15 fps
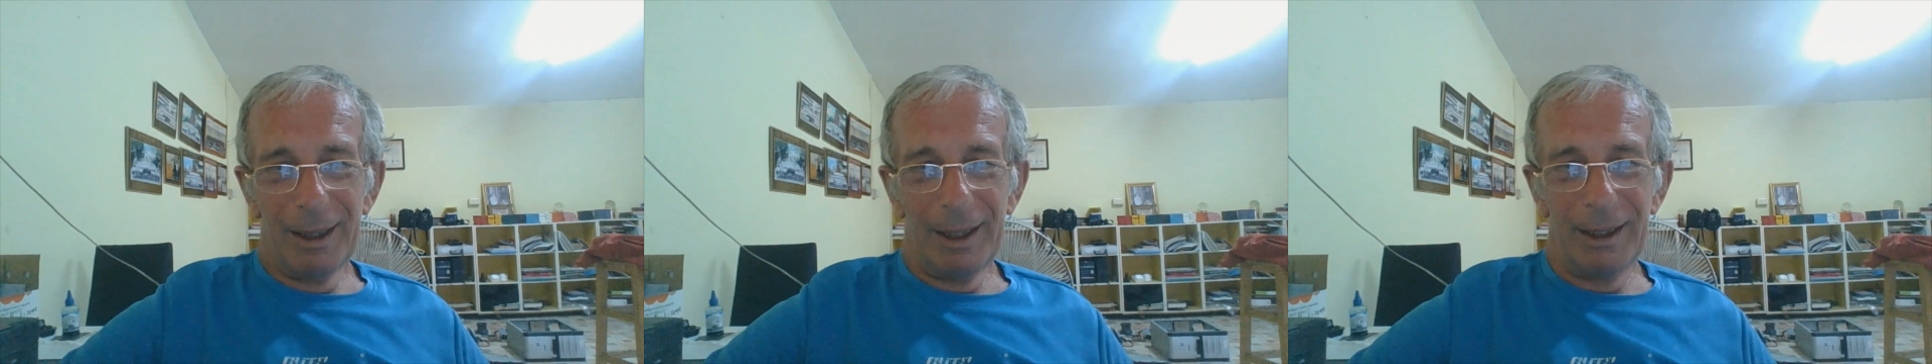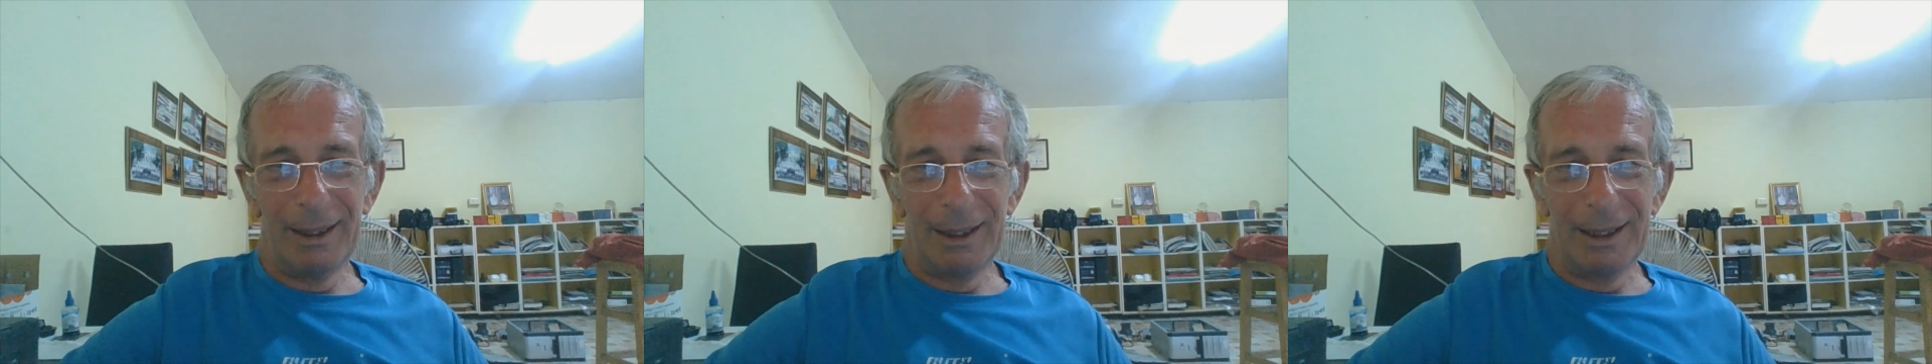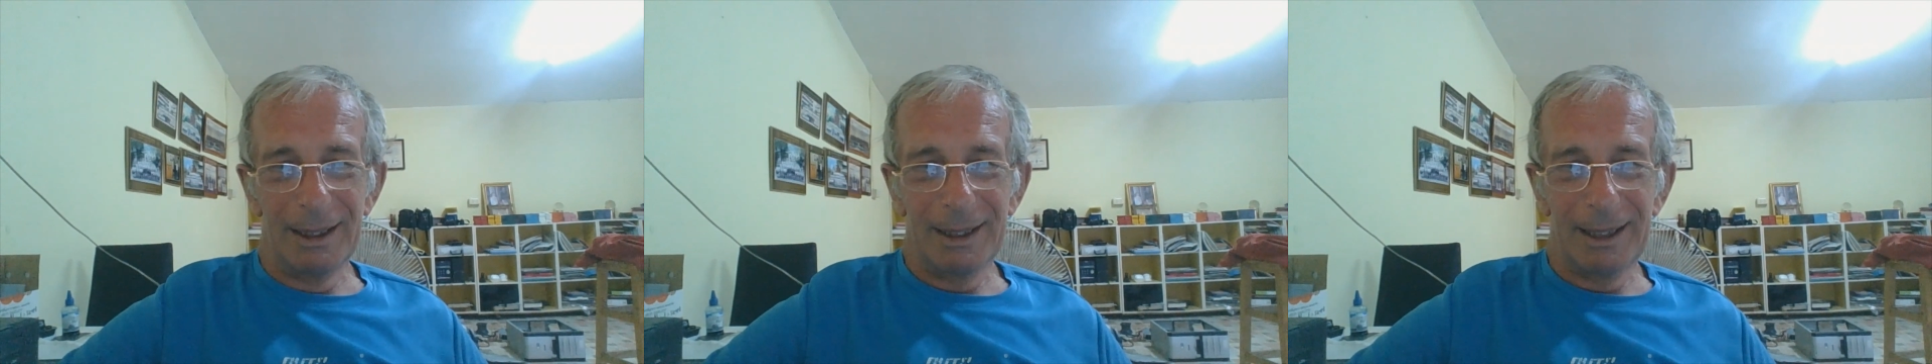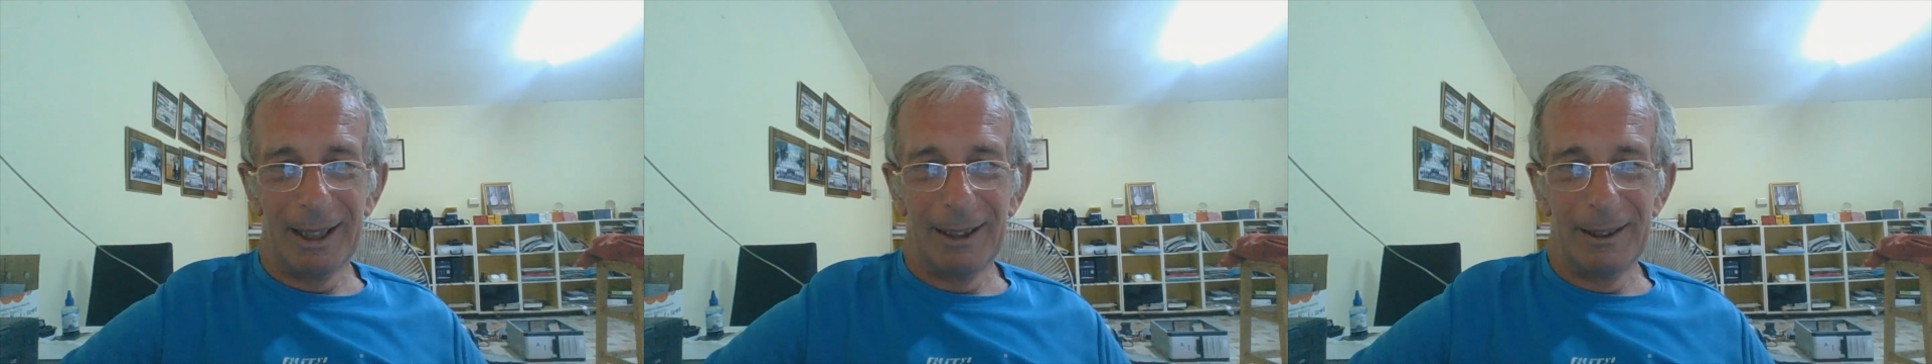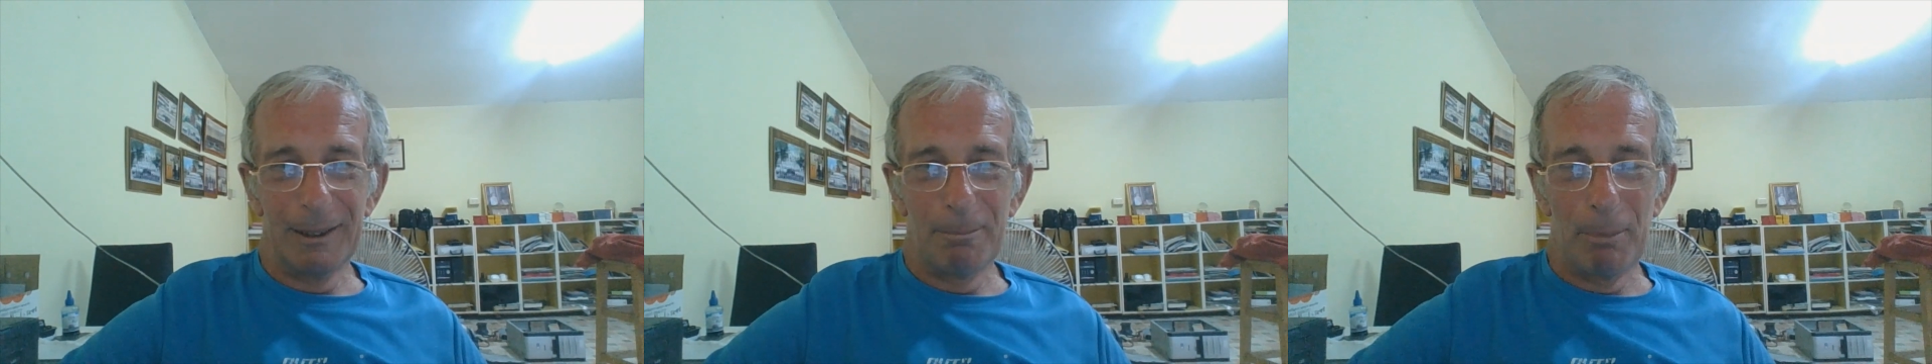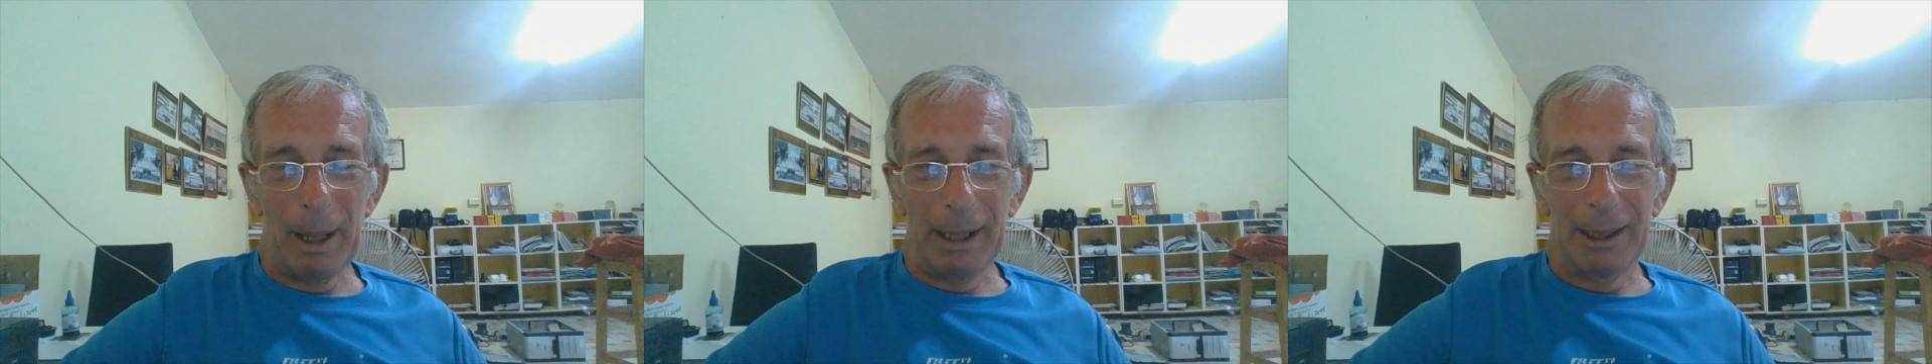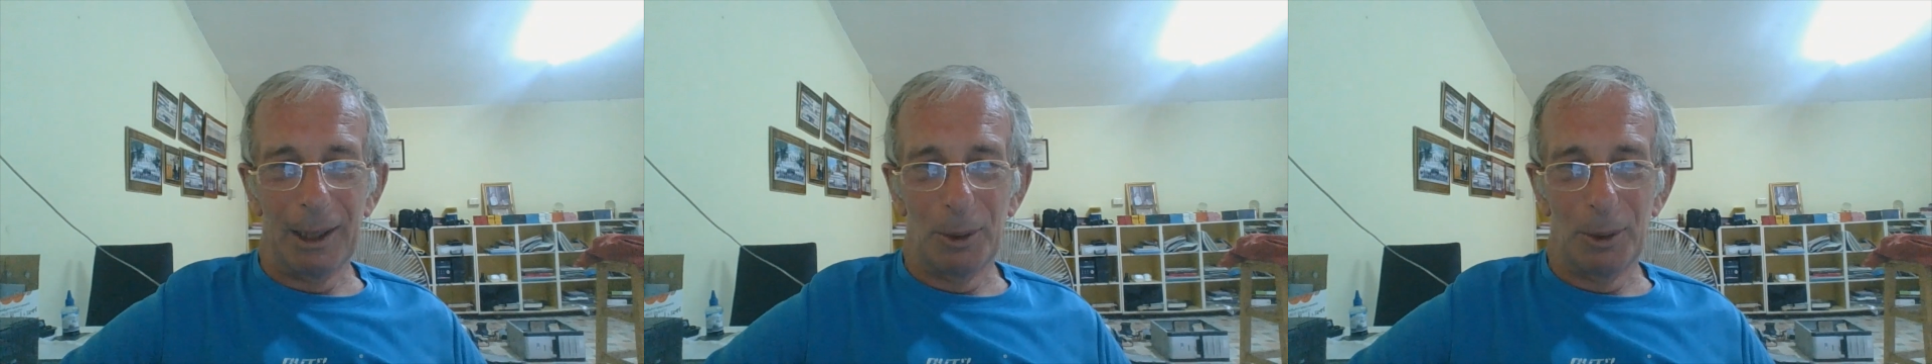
and he decided to back